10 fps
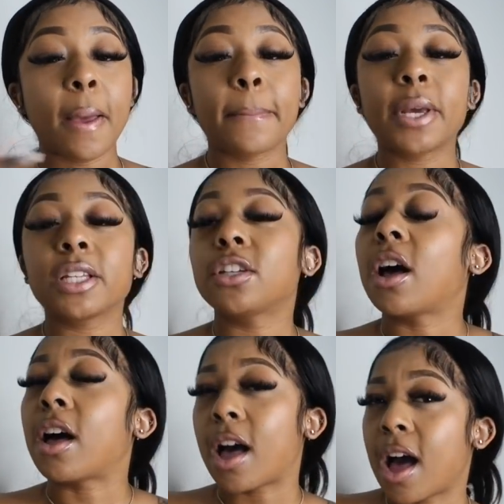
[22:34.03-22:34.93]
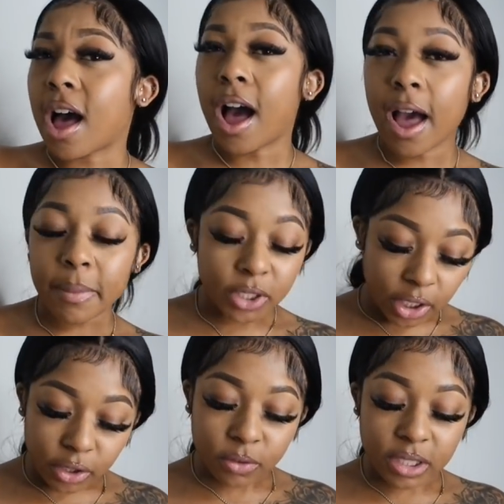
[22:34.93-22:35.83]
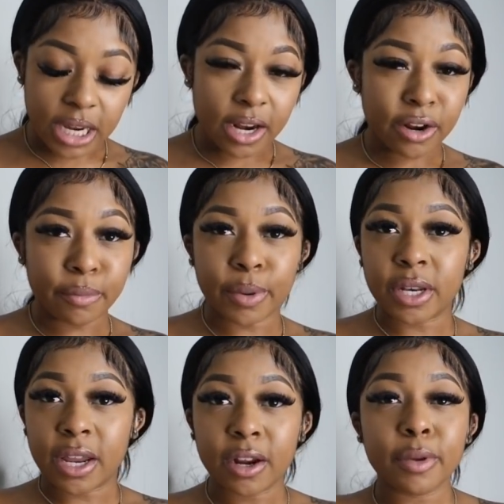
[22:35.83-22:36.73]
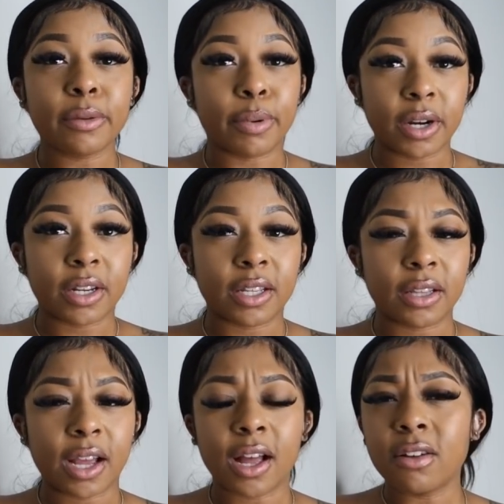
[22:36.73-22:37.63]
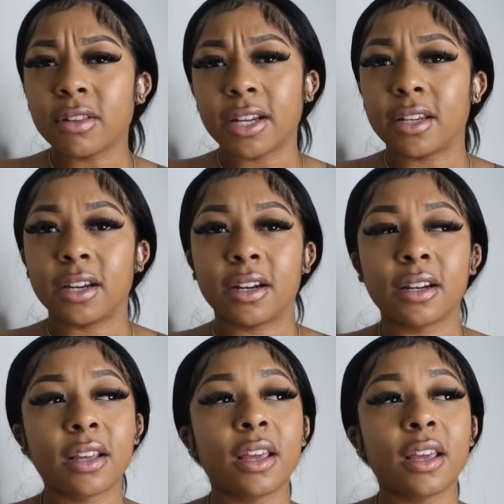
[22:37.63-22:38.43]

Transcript: Because y'all, I'm trying to use Nair, but Nair be burning. Like, I don't like Nair.